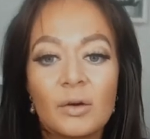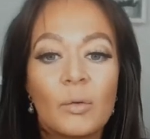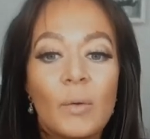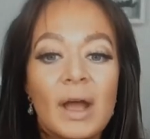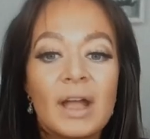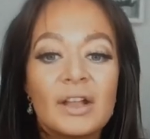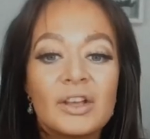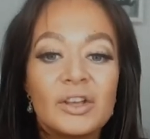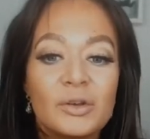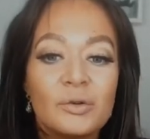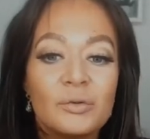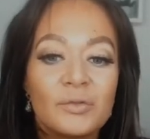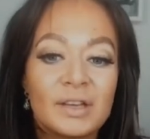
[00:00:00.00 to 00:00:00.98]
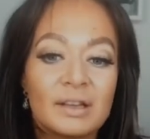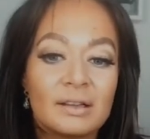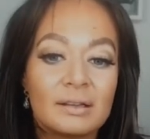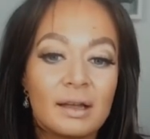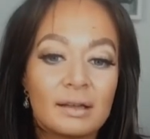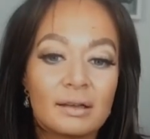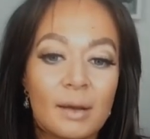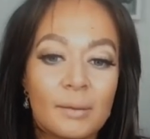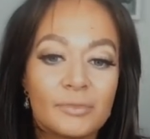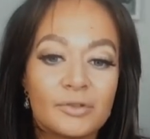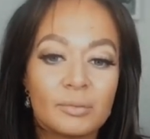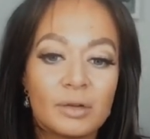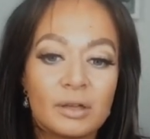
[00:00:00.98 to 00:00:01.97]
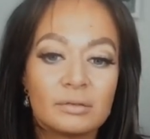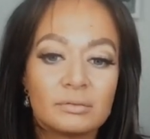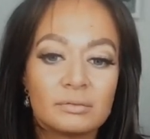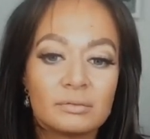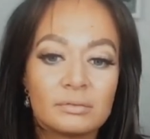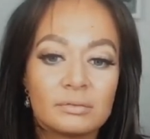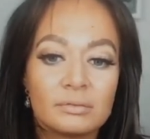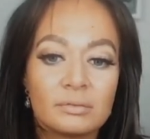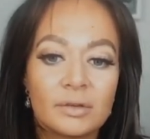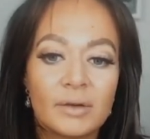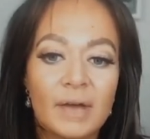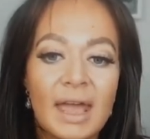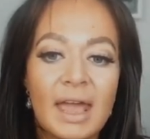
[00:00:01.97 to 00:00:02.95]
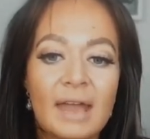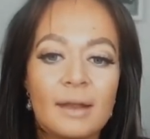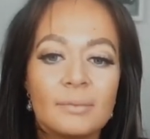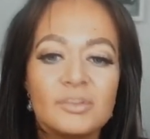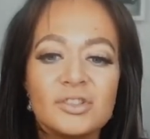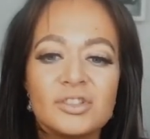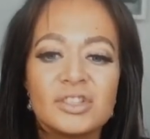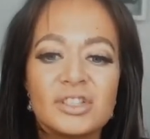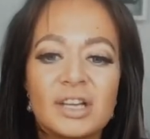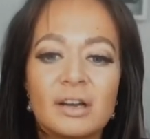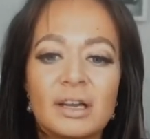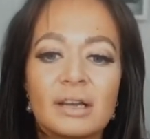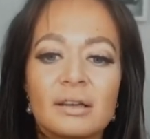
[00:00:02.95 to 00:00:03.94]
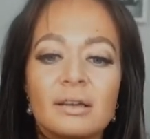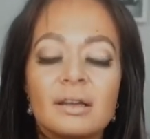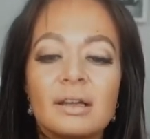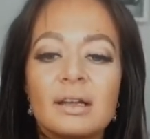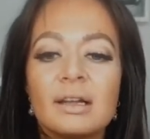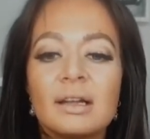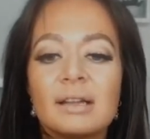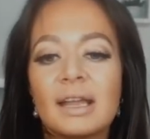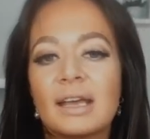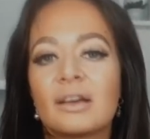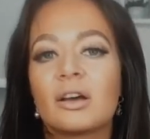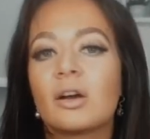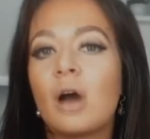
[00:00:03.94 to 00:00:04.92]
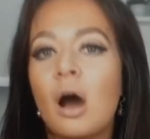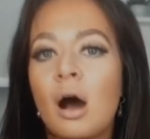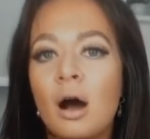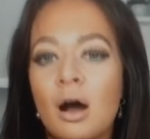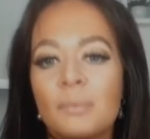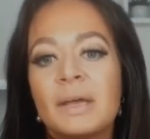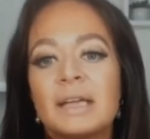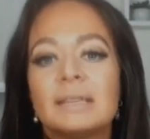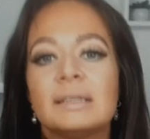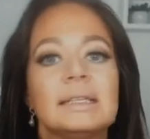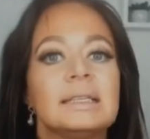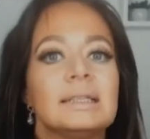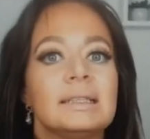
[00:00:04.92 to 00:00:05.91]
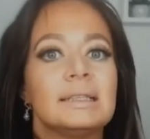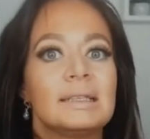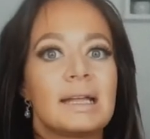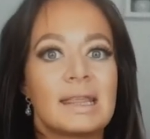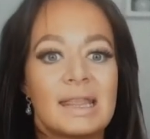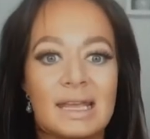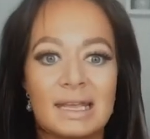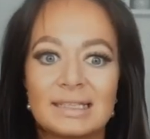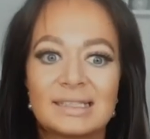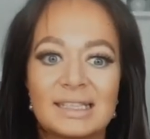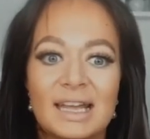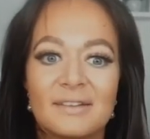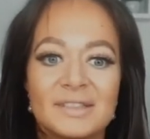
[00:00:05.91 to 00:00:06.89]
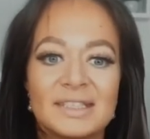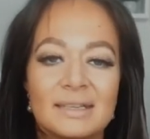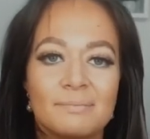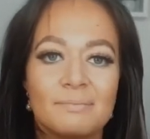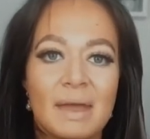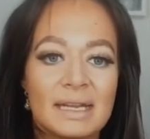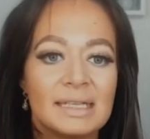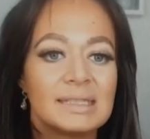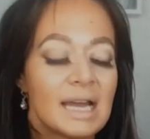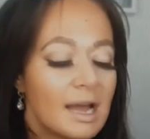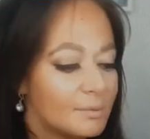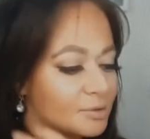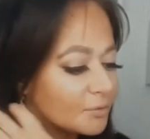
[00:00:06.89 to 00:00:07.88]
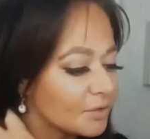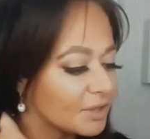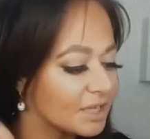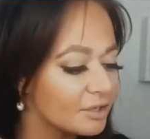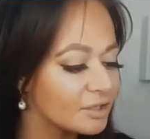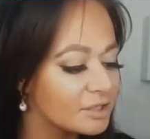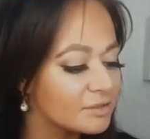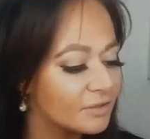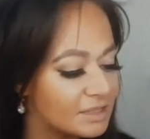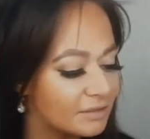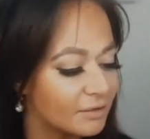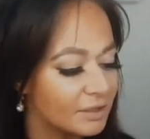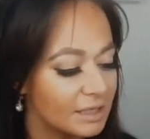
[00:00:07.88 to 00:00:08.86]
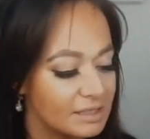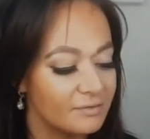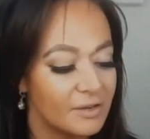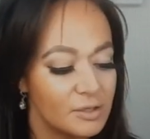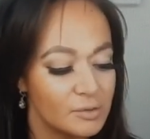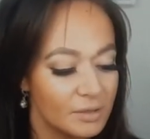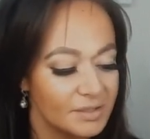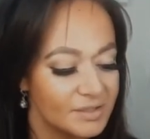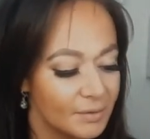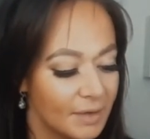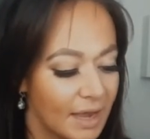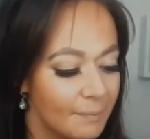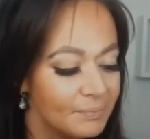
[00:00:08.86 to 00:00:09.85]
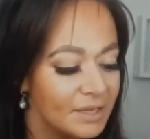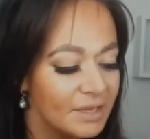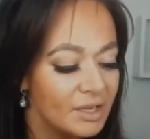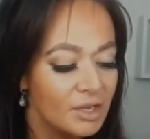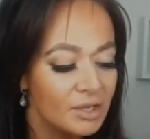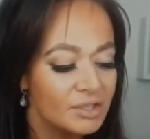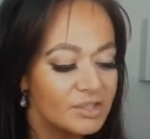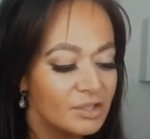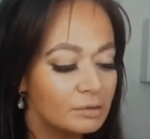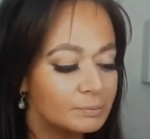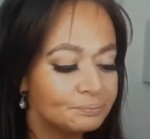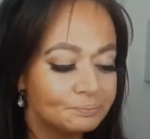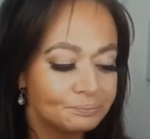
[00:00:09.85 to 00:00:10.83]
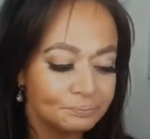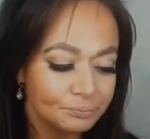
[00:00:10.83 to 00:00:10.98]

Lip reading: when you feel uncomfortable. Okay. And I'm just sharing like common things that I've seen many times over the years for different individuals. Okay. So